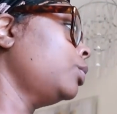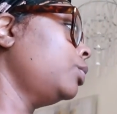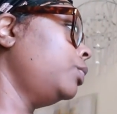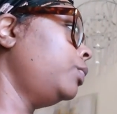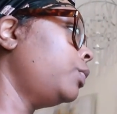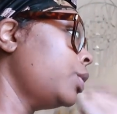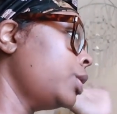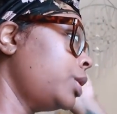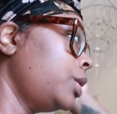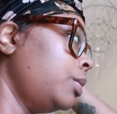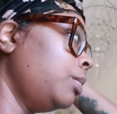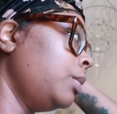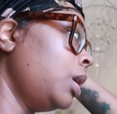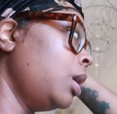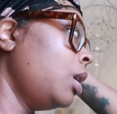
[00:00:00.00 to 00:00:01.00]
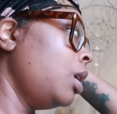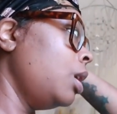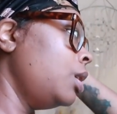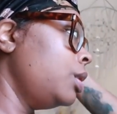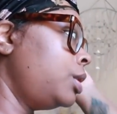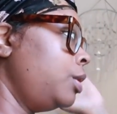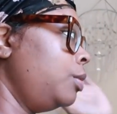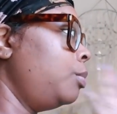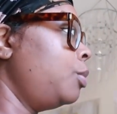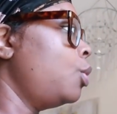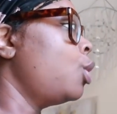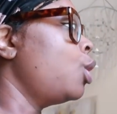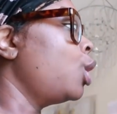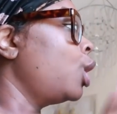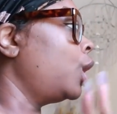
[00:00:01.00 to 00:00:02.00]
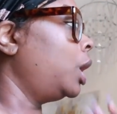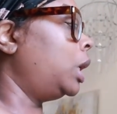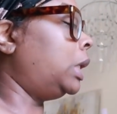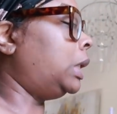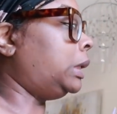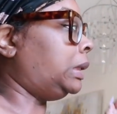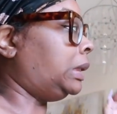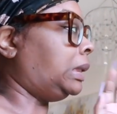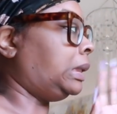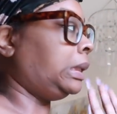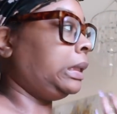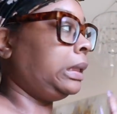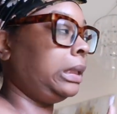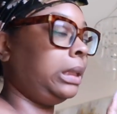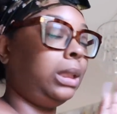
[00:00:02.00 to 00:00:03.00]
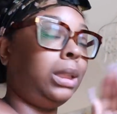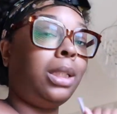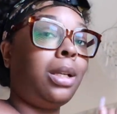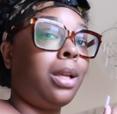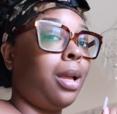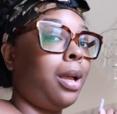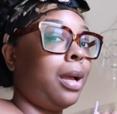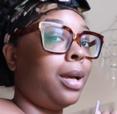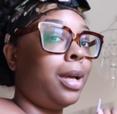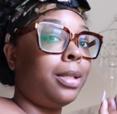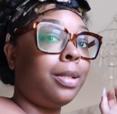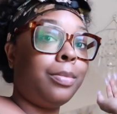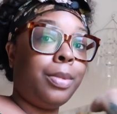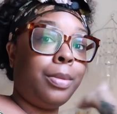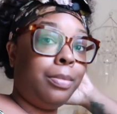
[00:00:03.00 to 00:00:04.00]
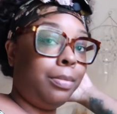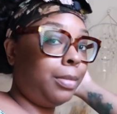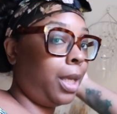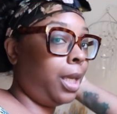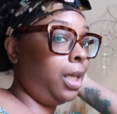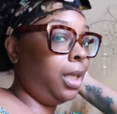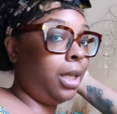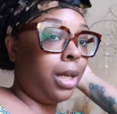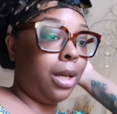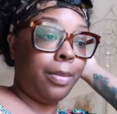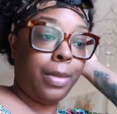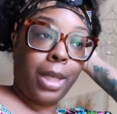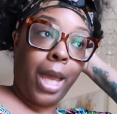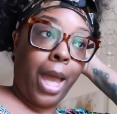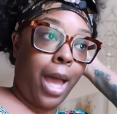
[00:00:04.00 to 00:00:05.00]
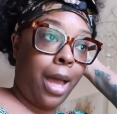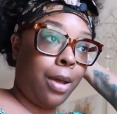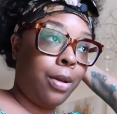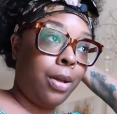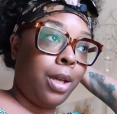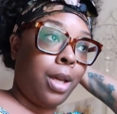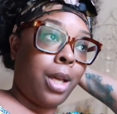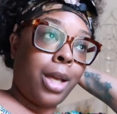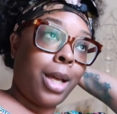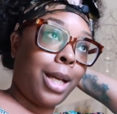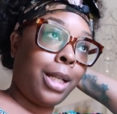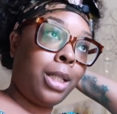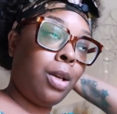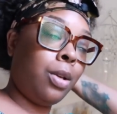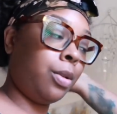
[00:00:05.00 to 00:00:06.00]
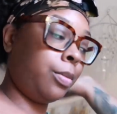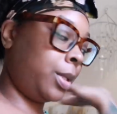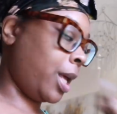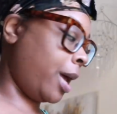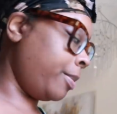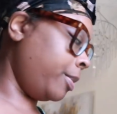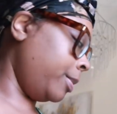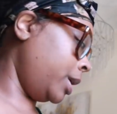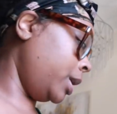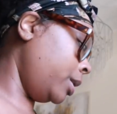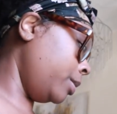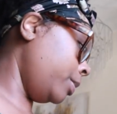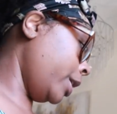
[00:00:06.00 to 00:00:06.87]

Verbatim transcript: room for some some more. I got some heat coming, y'all. I told them Cyber Monday and